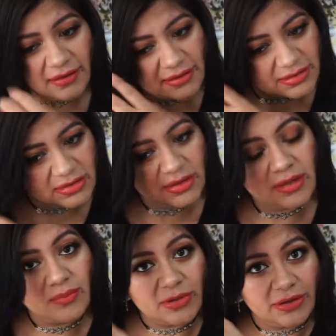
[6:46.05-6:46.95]
because you can
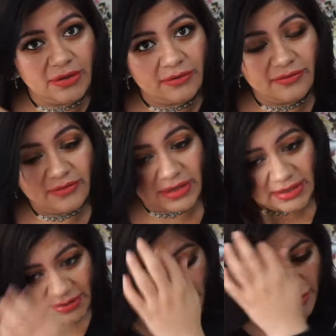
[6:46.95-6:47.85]
burn your
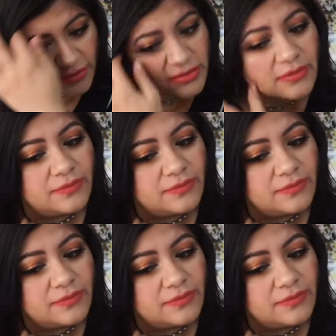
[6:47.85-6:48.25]
face also.